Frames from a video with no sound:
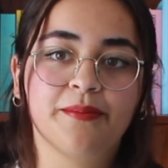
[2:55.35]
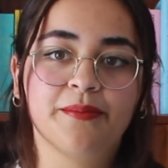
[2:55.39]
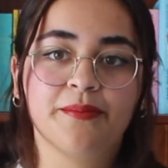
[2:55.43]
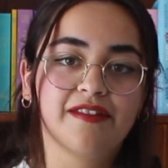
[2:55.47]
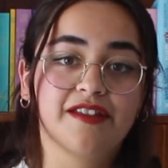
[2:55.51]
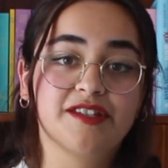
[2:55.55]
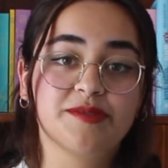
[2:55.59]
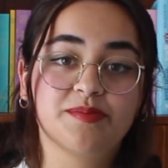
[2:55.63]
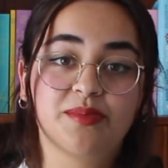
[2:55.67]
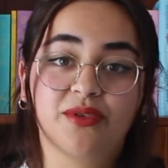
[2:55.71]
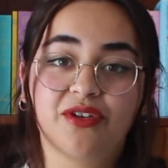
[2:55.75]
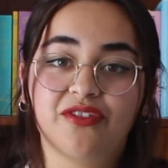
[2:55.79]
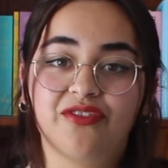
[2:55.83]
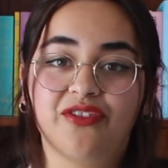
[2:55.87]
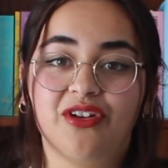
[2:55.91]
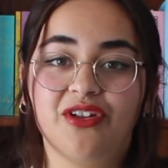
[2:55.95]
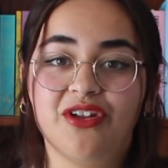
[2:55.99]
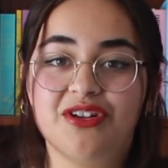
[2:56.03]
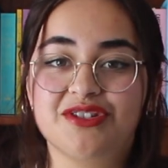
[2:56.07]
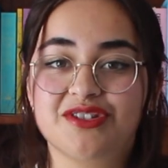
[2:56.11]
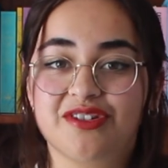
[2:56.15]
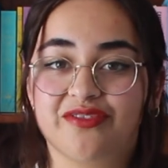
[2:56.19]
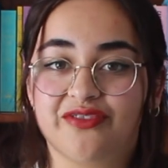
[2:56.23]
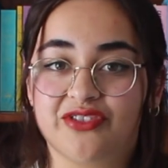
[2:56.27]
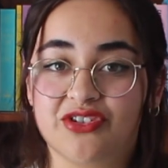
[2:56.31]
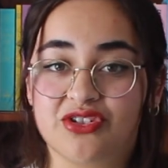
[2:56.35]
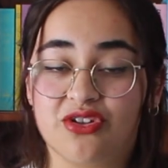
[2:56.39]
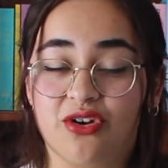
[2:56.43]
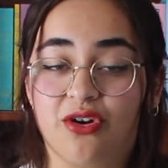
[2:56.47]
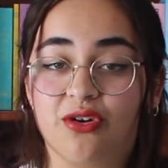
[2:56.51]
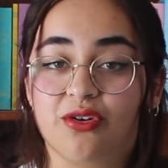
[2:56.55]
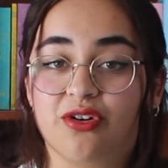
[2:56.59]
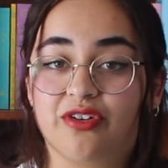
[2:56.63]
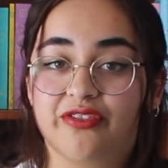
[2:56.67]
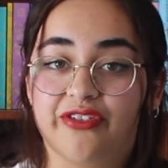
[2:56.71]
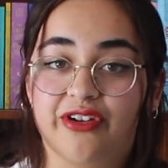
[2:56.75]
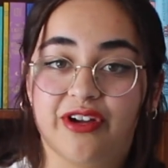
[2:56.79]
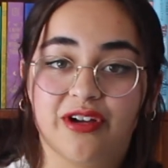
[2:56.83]
This book follows a
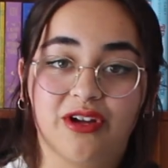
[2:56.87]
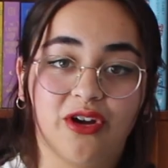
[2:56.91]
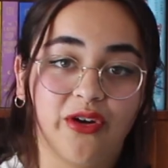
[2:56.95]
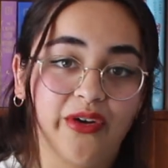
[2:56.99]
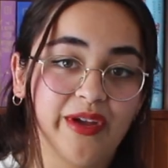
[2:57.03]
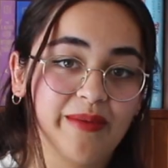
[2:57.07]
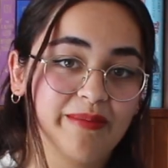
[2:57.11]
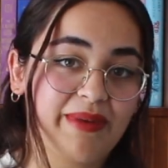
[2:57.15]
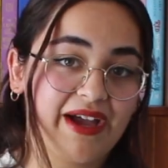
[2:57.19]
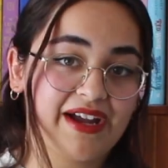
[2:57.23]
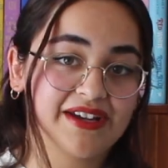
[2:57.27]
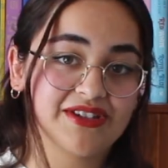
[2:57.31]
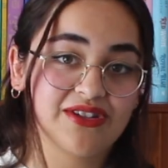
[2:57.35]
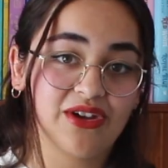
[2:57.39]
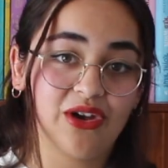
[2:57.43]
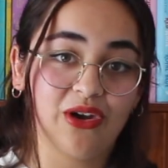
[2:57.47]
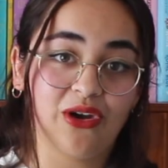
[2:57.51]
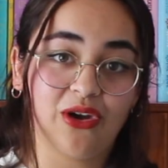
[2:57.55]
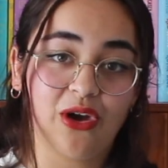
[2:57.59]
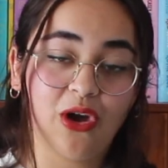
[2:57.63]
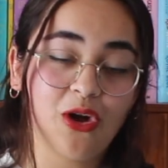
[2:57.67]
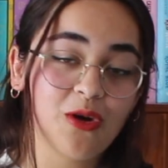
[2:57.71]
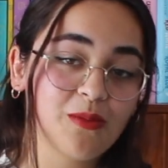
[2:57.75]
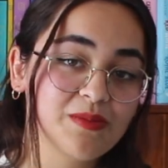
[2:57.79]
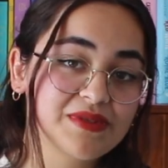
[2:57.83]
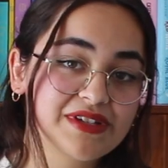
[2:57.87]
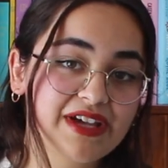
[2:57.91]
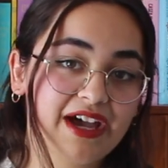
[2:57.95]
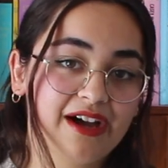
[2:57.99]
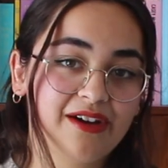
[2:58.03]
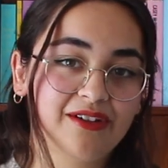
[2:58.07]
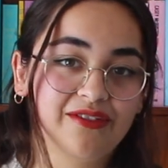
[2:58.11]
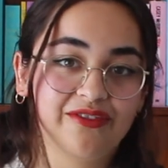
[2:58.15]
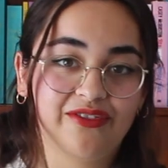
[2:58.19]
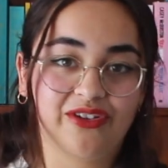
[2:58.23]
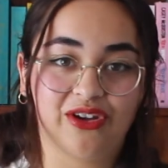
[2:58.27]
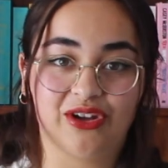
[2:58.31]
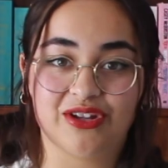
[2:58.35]
photographer going back to her
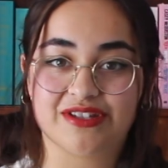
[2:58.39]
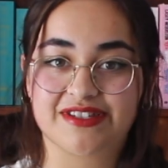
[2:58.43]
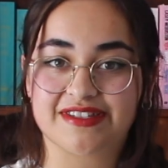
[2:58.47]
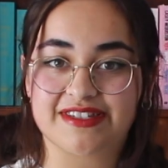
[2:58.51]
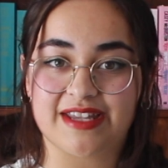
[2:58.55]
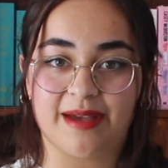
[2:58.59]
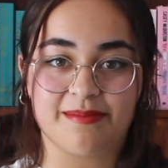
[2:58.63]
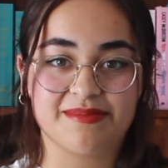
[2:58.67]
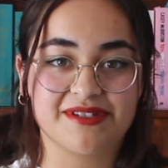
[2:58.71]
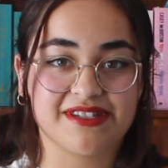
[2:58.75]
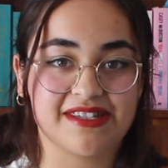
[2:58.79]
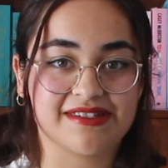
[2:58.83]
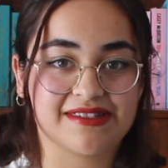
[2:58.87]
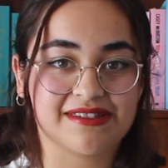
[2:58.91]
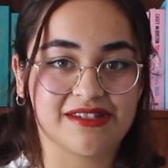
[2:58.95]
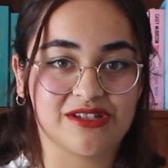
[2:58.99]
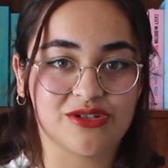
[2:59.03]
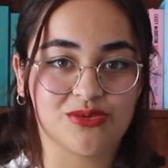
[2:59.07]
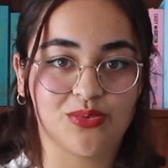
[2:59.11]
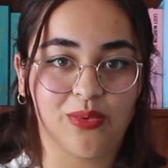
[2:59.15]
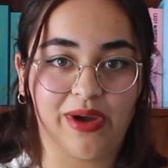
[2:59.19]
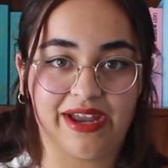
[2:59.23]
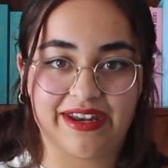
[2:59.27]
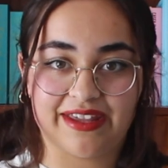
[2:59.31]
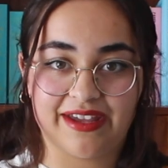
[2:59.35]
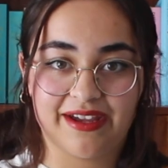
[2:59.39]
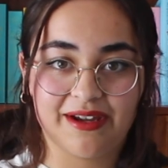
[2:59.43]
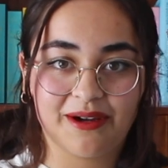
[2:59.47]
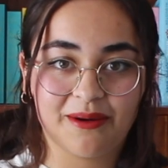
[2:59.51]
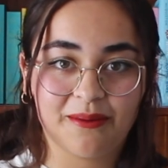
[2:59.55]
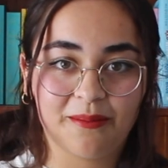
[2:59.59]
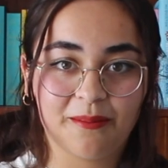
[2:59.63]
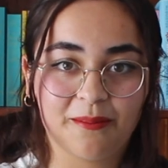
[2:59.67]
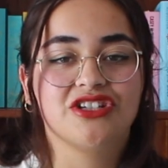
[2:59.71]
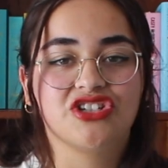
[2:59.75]
hometown for her stepsister's wedding.